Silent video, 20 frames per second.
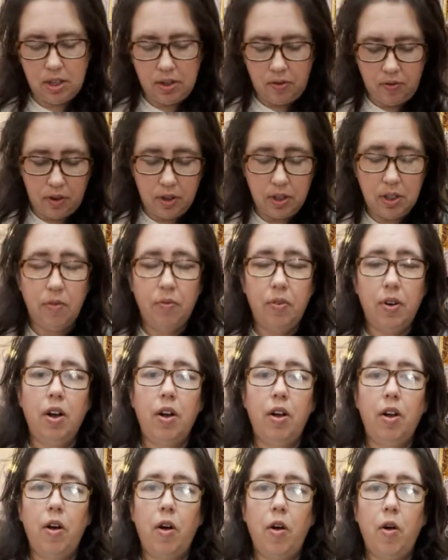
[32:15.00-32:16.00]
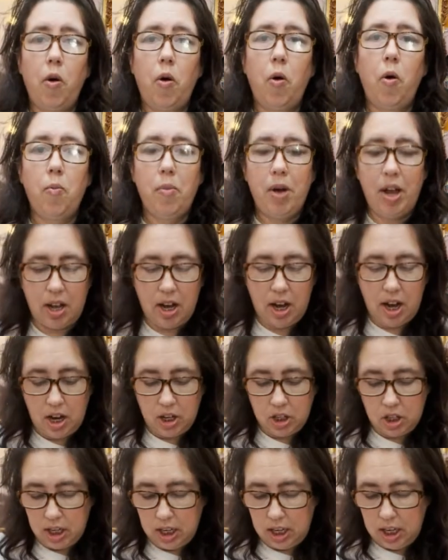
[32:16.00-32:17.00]
First of all, oh my
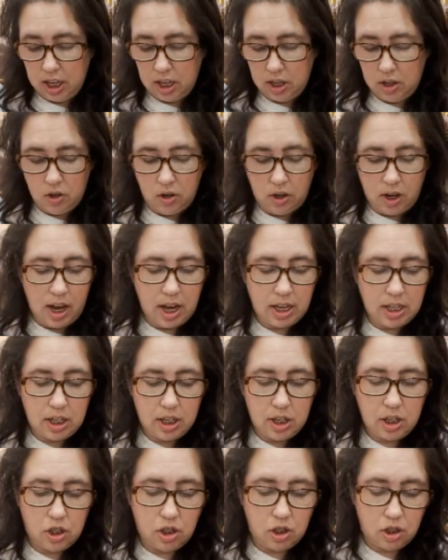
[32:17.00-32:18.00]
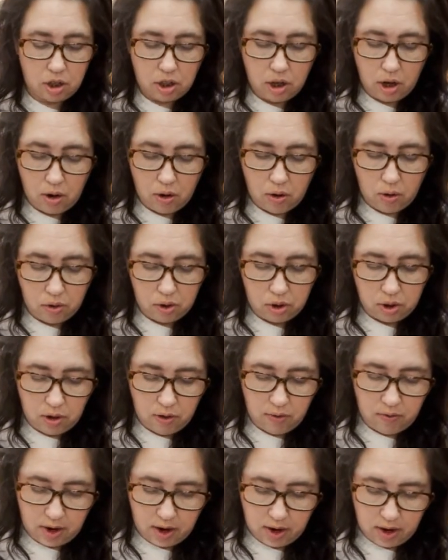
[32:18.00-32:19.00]
gosh, again, you guys, it is so, so
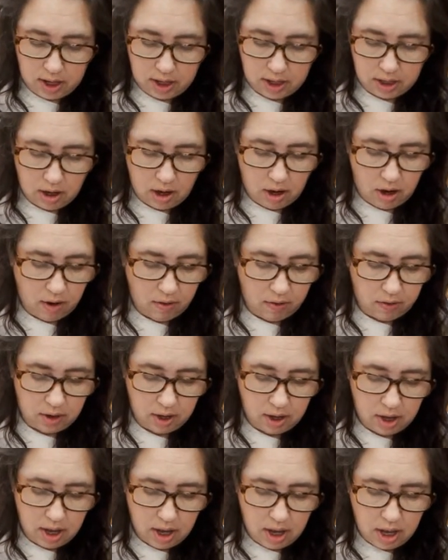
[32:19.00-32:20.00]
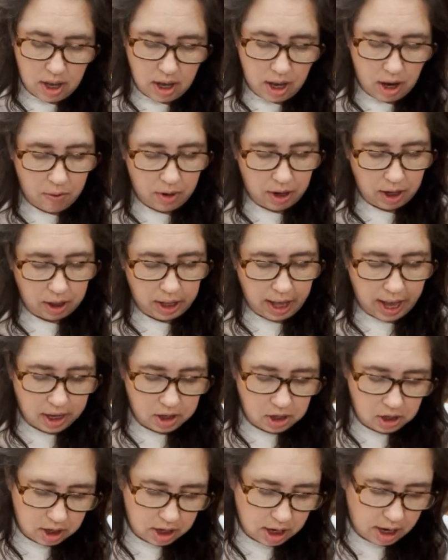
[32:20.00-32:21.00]
very soft. I want to
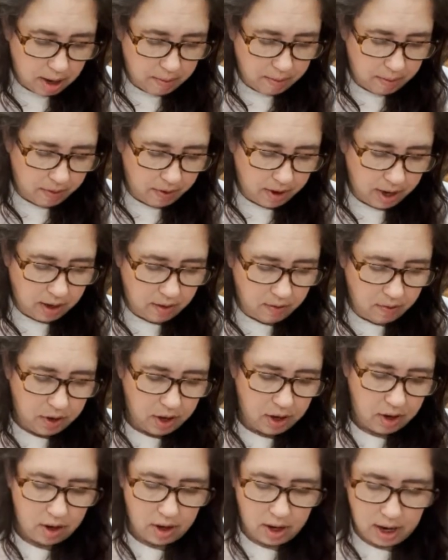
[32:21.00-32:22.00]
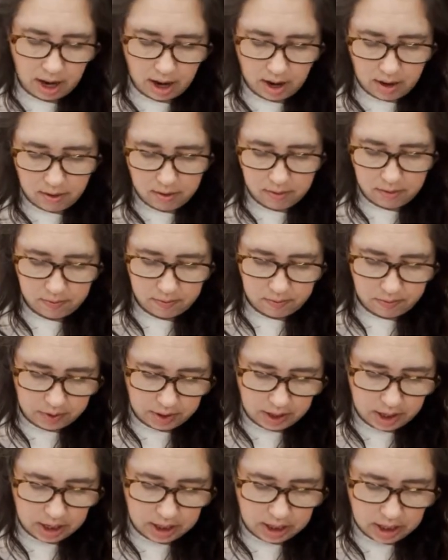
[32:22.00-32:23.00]
latch it up if I can figure it out
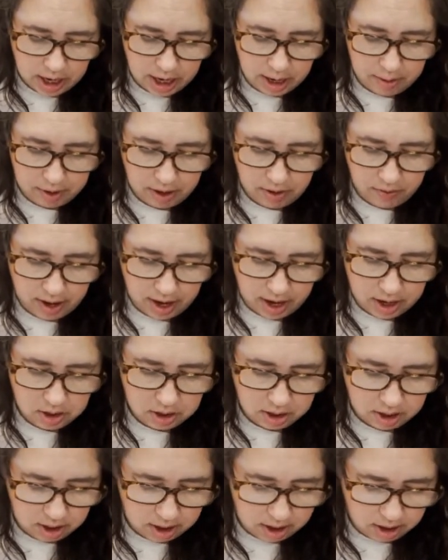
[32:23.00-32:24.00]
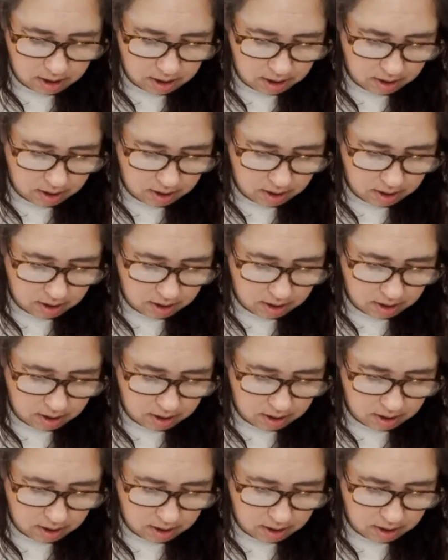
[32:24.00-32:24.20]
in a timely fashion here.